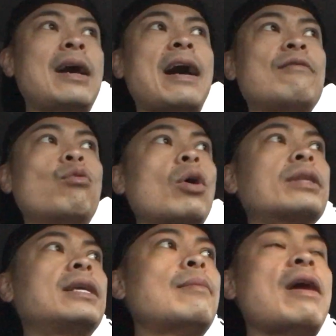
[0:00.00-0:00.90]
I've
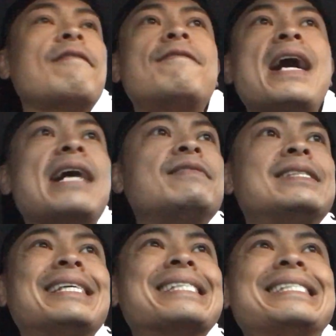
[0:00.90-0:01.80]
worked in about 5,
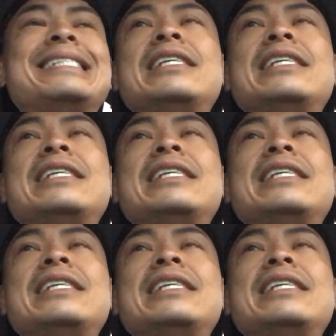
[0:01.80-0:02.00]
6